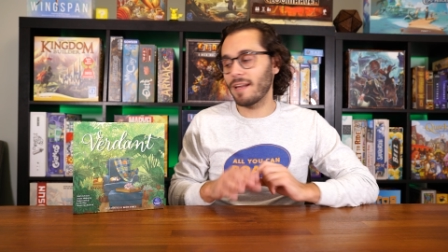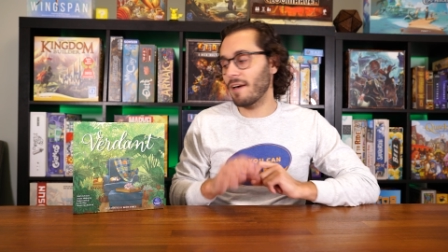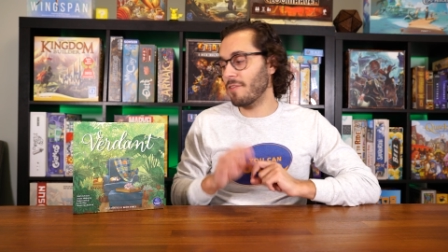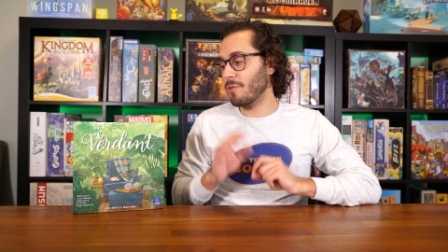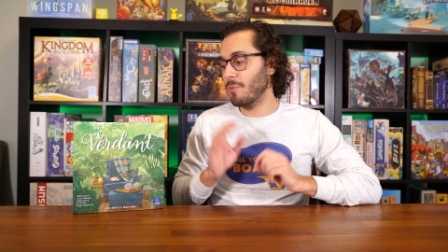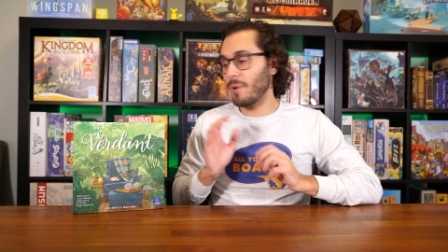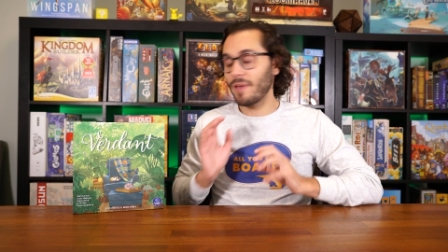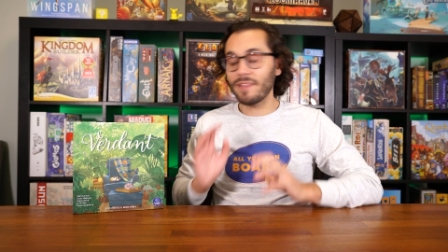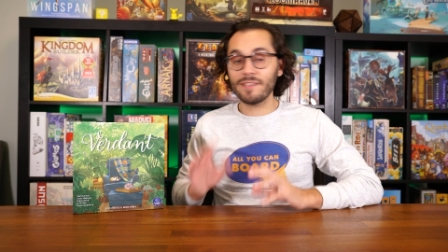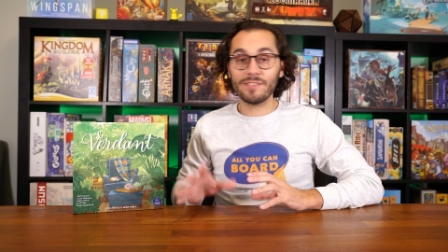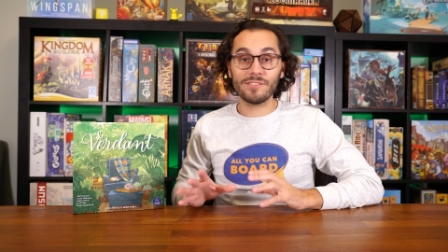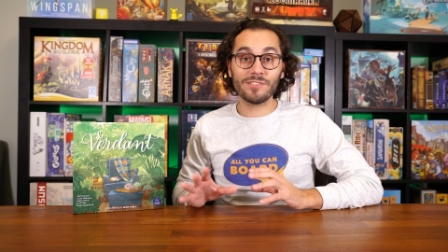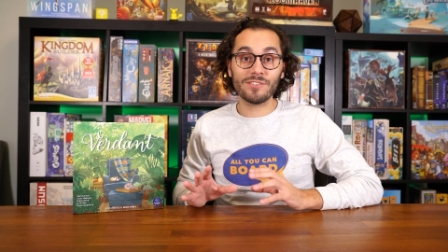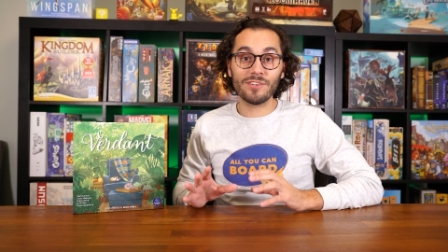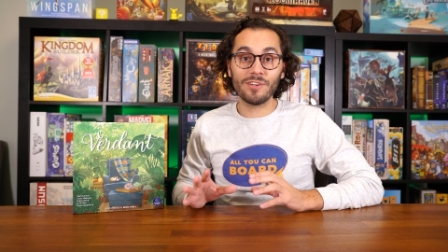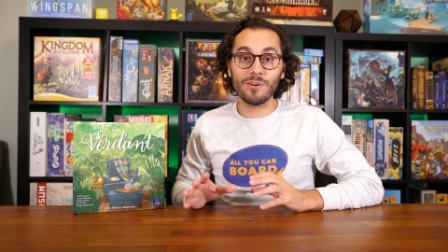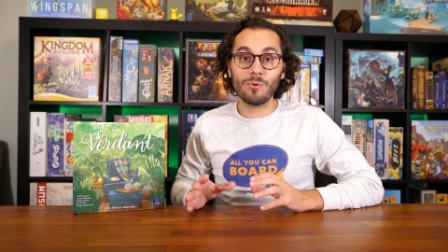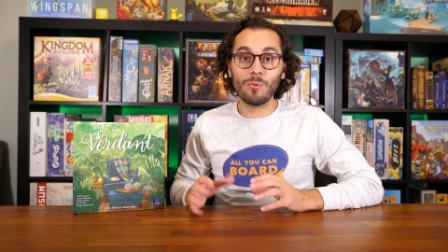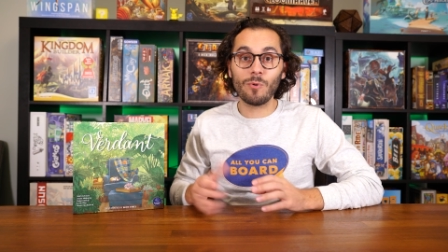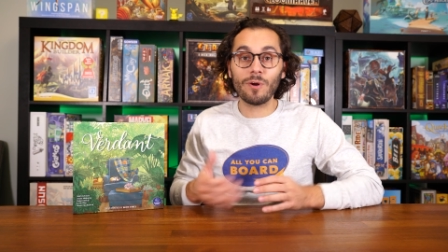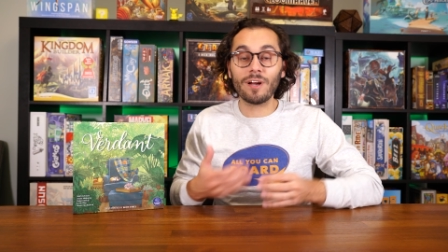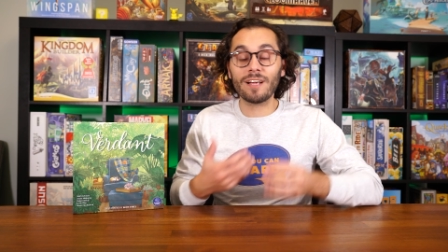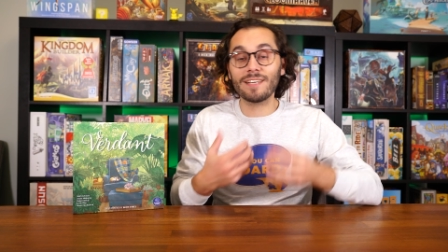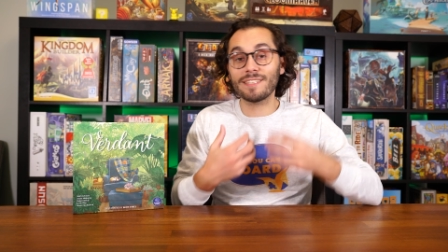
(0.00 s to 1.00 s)
Now, the way this is going
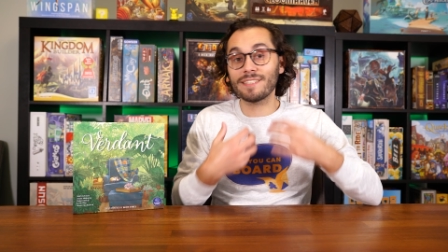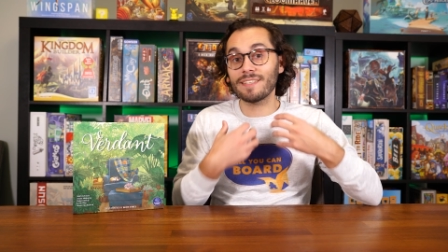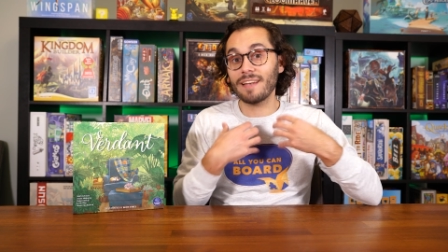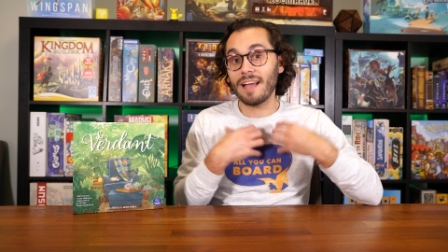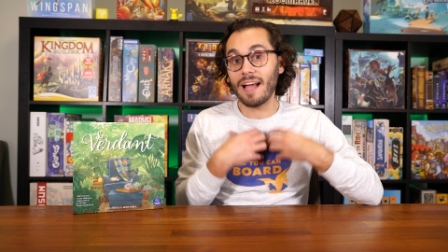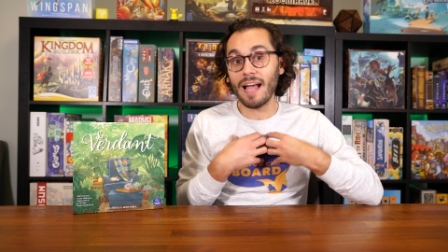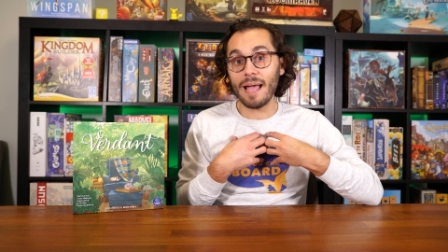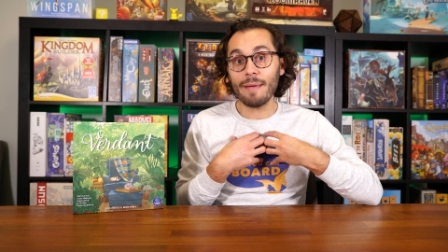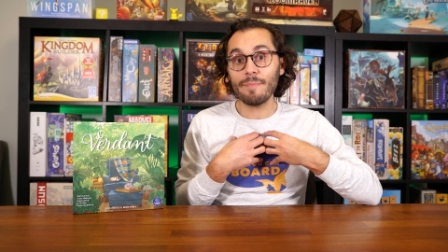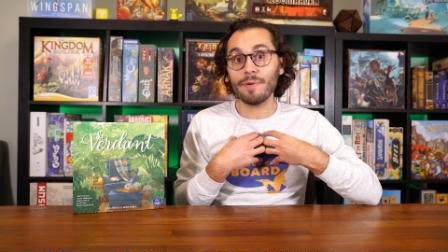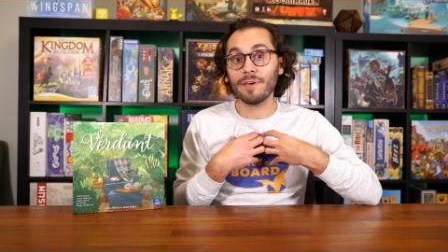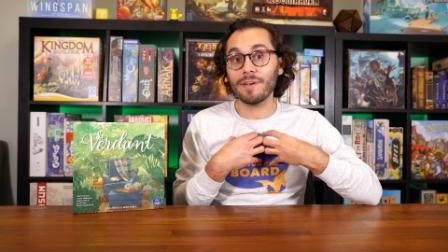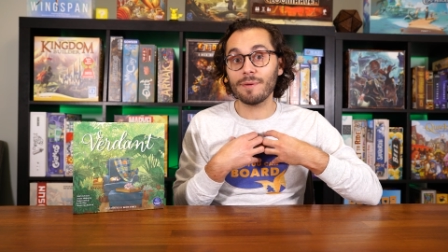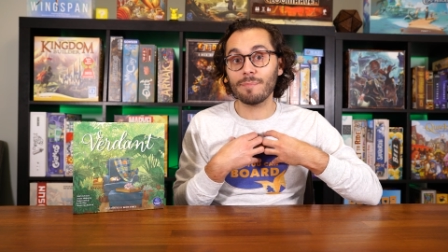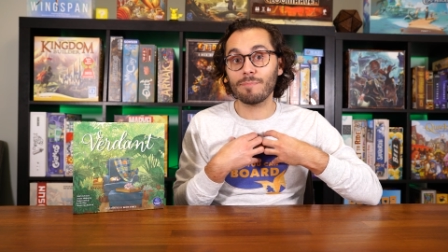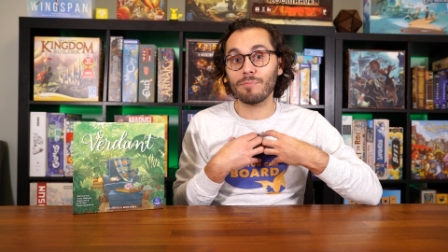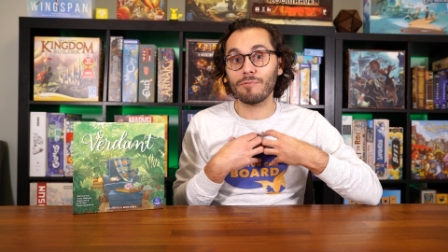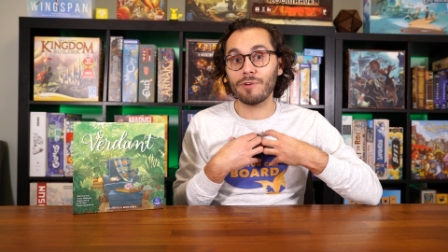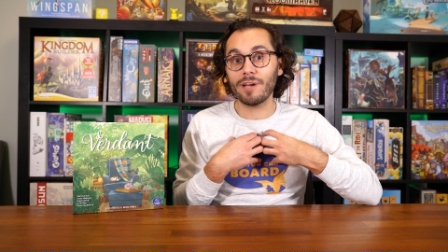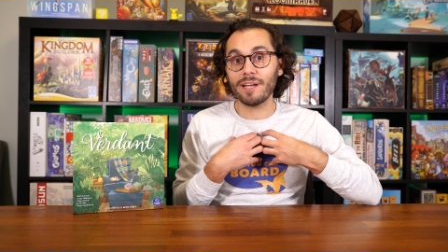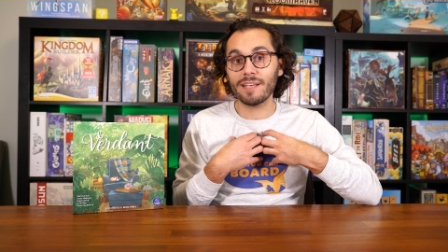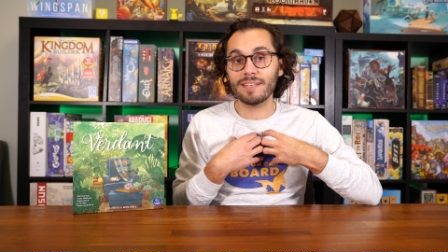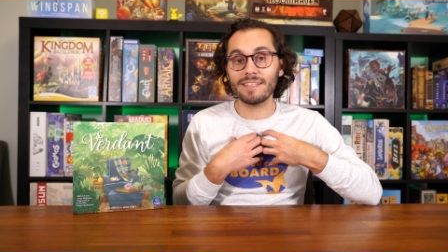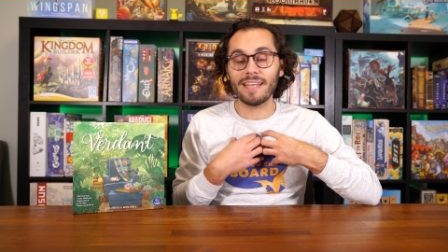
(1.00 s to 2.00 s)
to work is that I'm going to
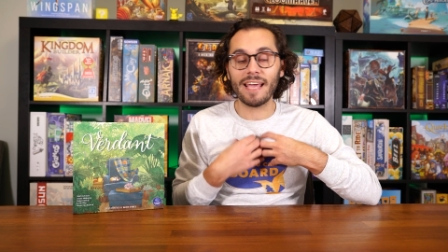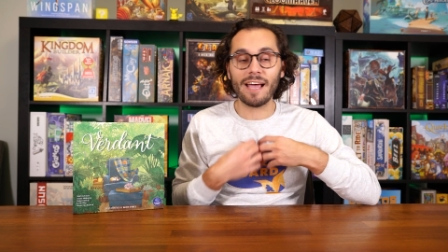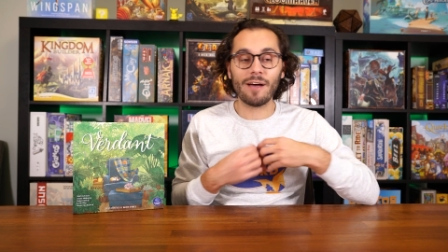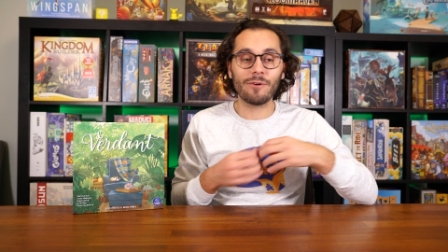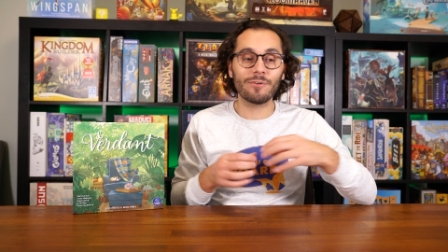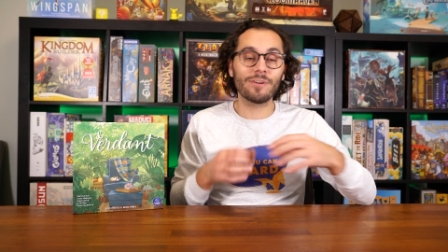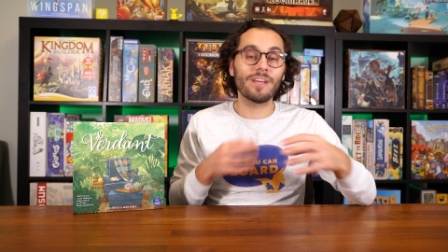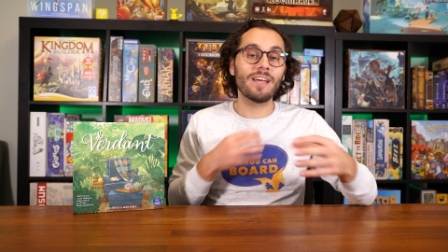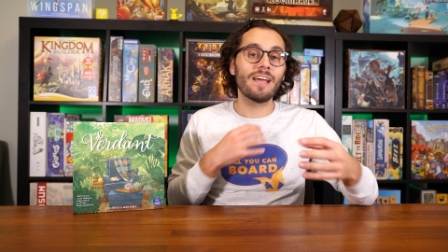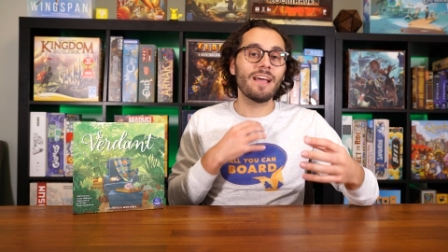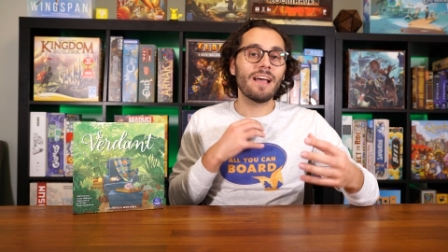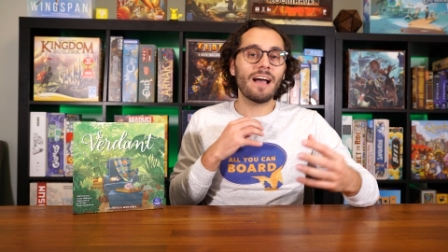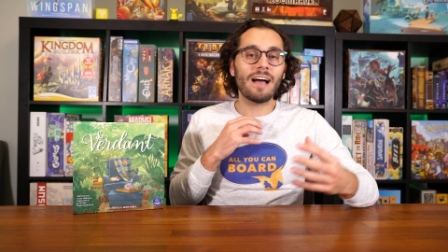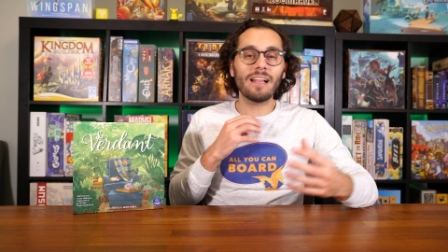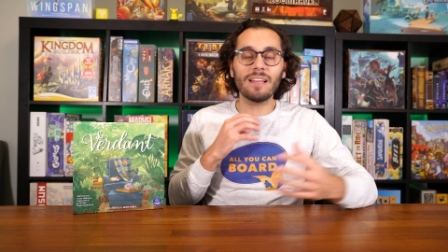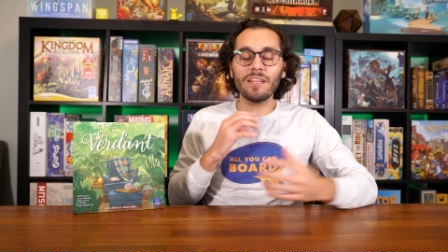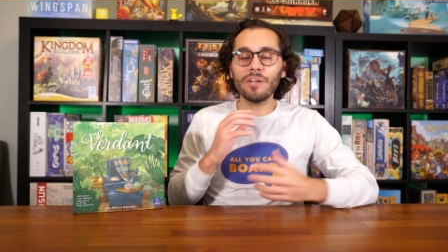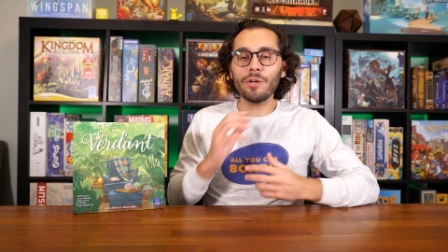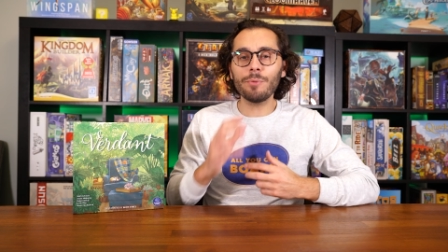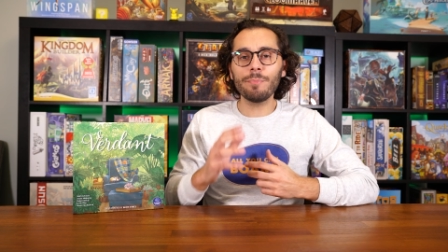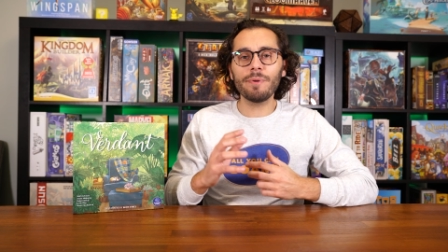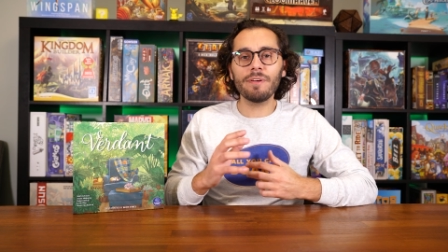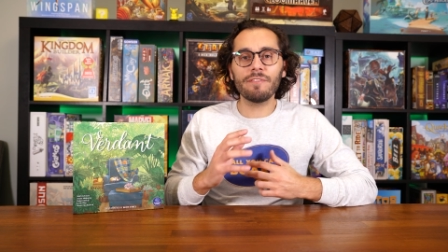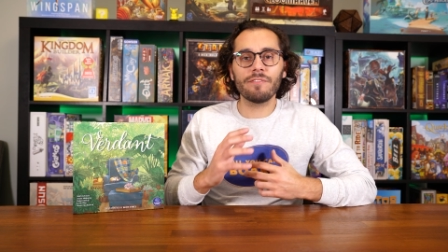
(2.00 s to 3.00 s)
break down a
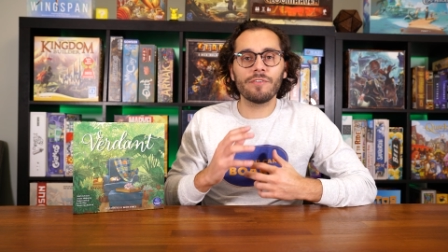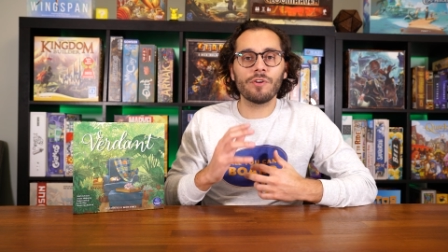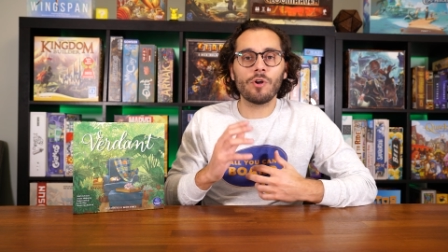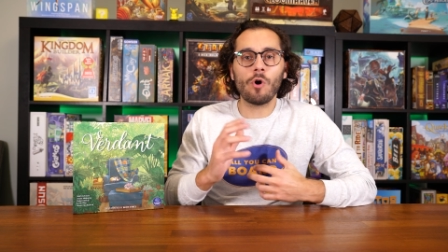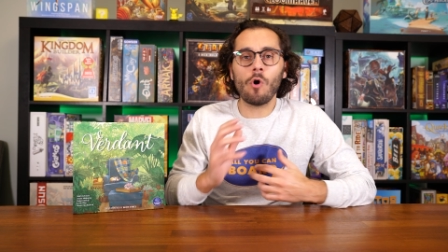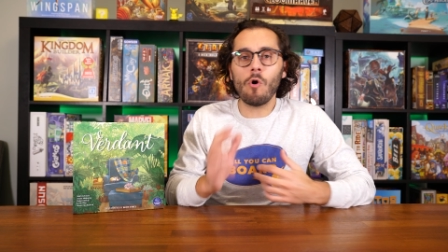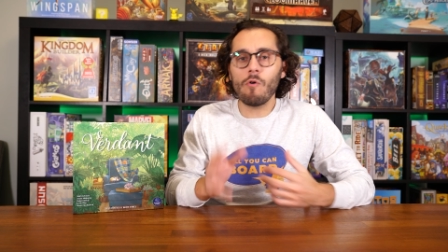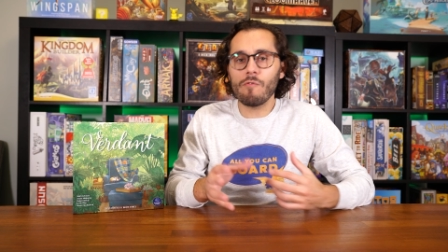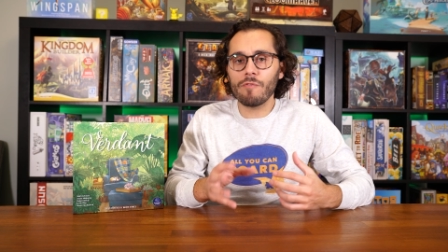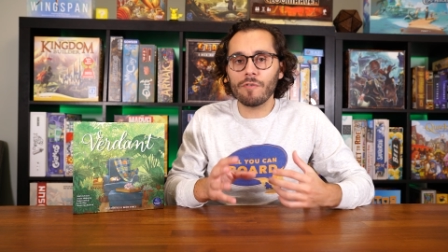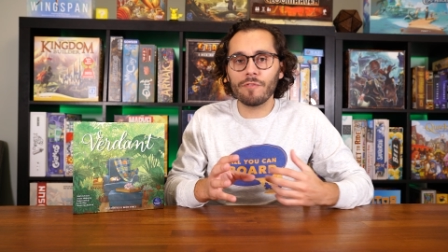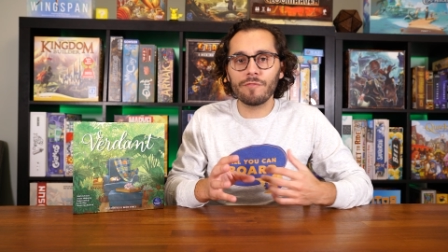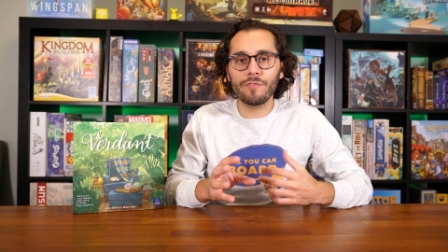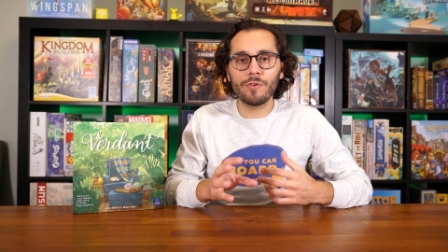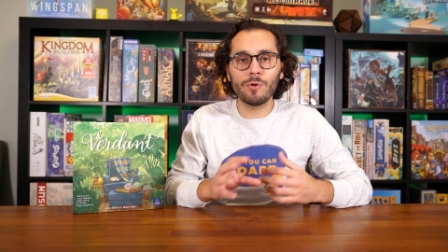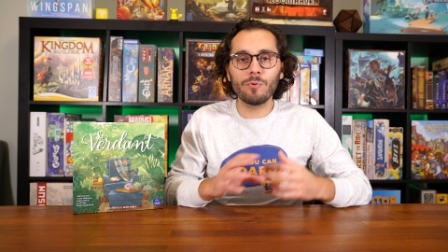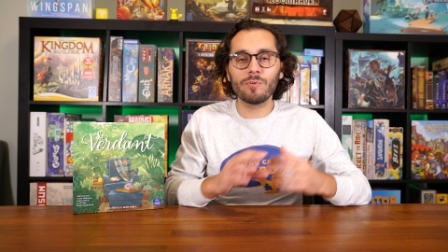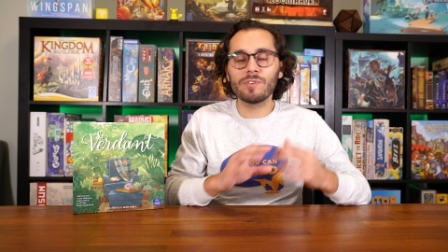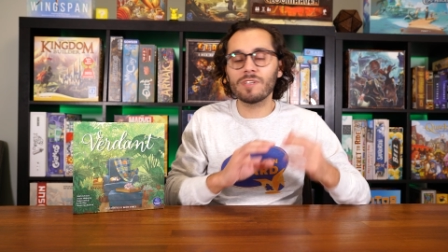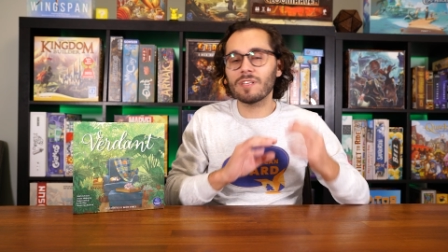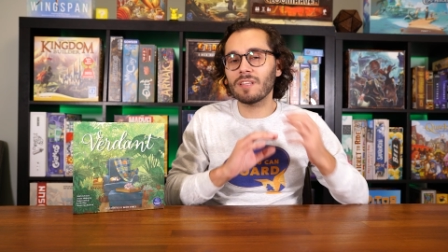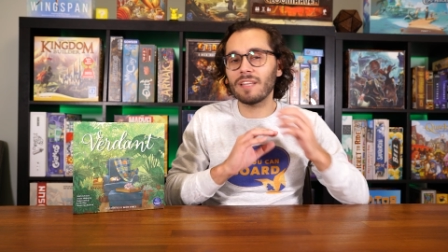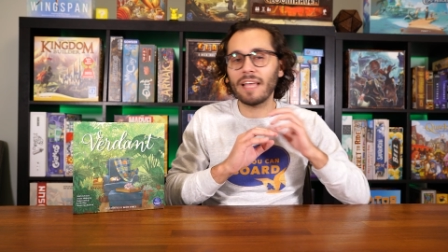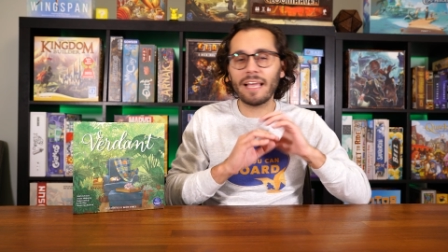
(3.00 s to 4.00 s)
little bit of an overview,